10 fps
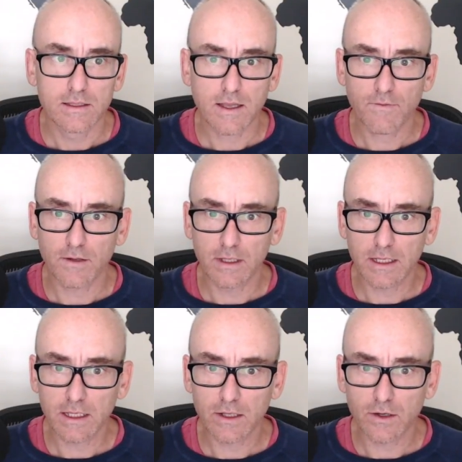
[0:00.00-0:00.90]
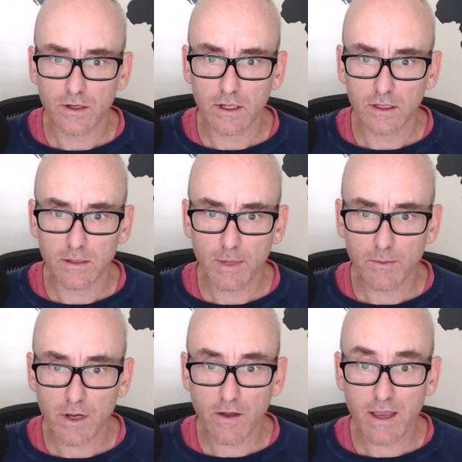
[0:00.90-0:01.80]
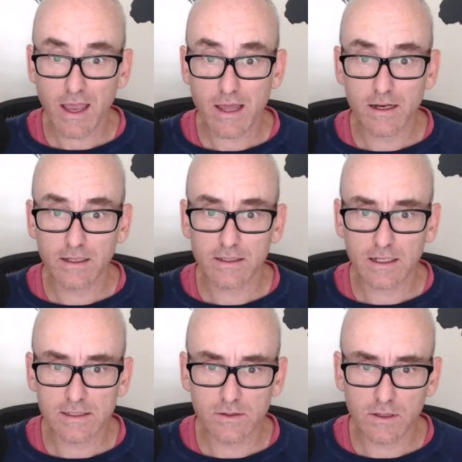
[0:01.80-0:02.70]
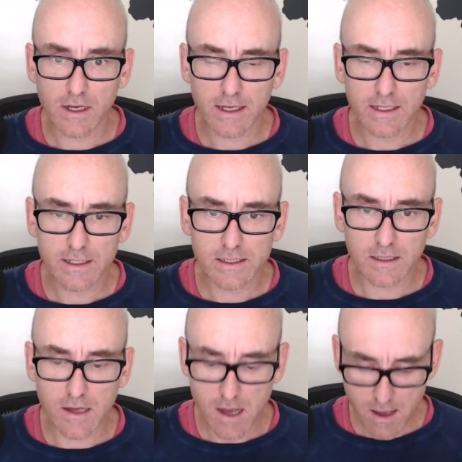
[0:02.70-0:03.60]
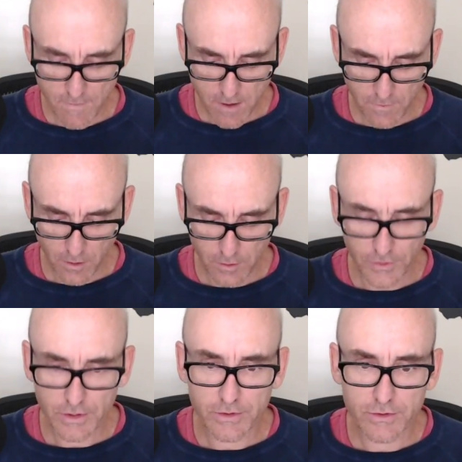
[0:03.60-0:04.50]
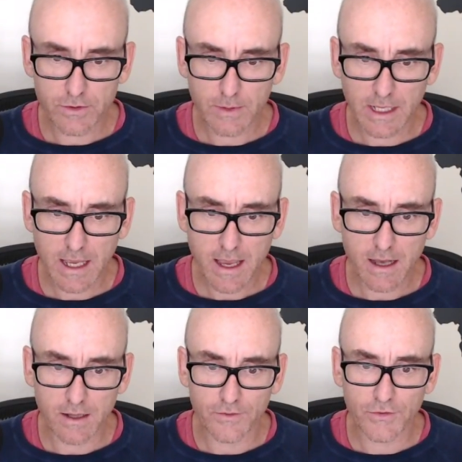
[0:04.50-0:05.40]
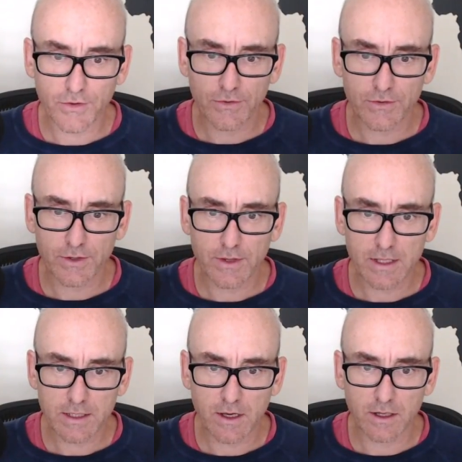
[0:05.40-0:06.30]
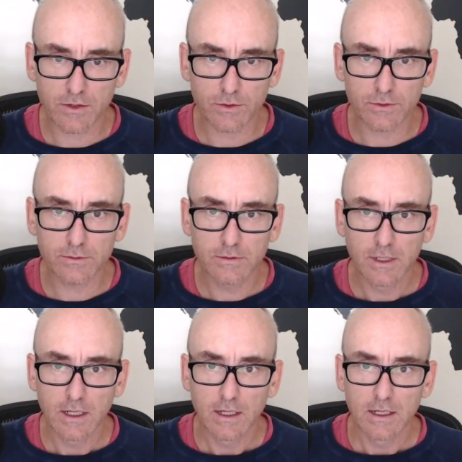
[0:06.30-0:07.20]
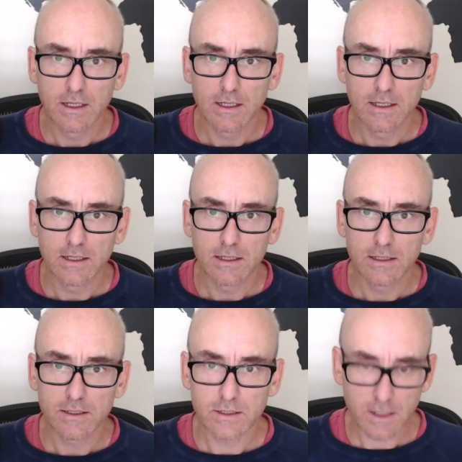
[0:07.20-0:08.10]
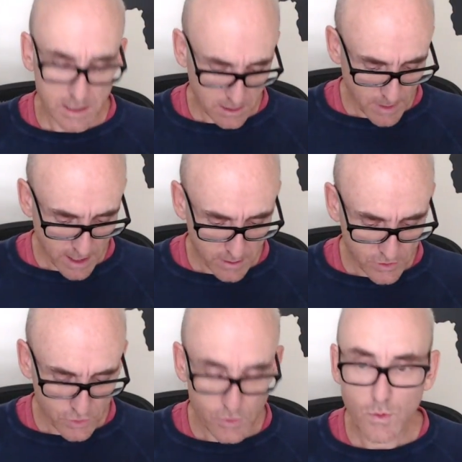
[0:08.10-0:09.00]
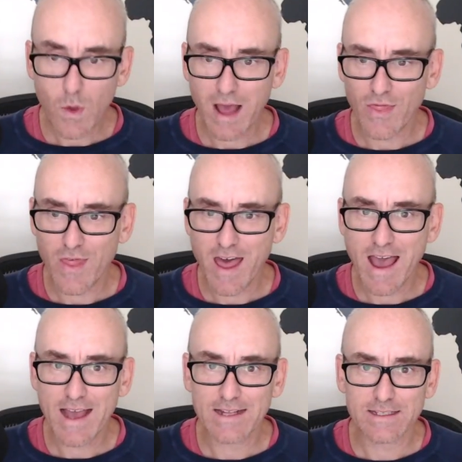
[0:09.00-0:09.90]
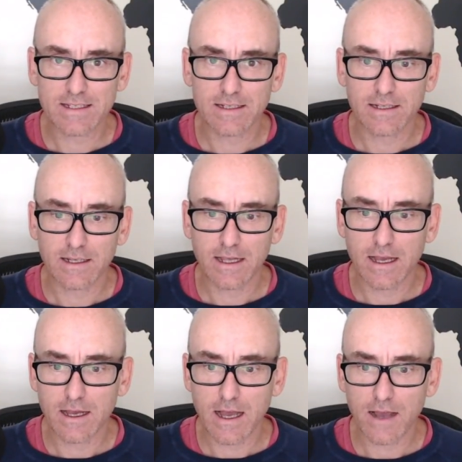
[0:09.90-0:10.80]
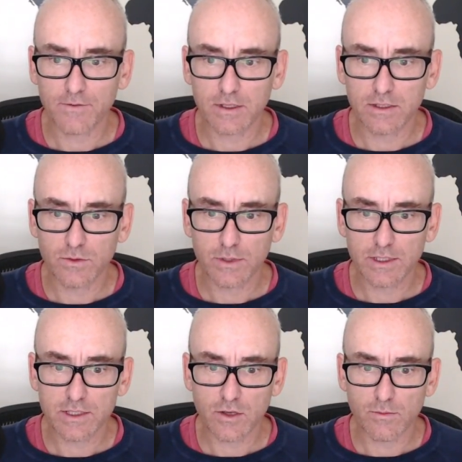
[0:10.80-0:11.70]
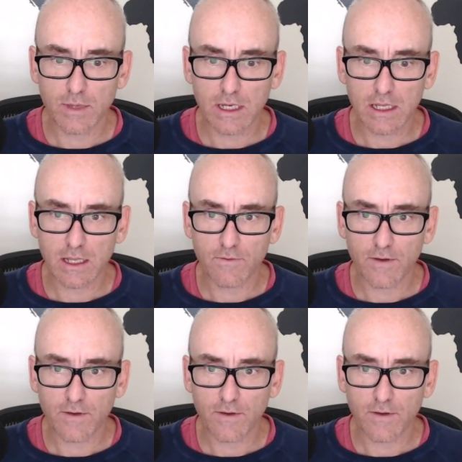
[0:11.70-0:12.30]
Definitely not a lot of people going, and it does look like it is live over on the YouTube account. So that's kind of cool. Nice to be able to do that after doing so many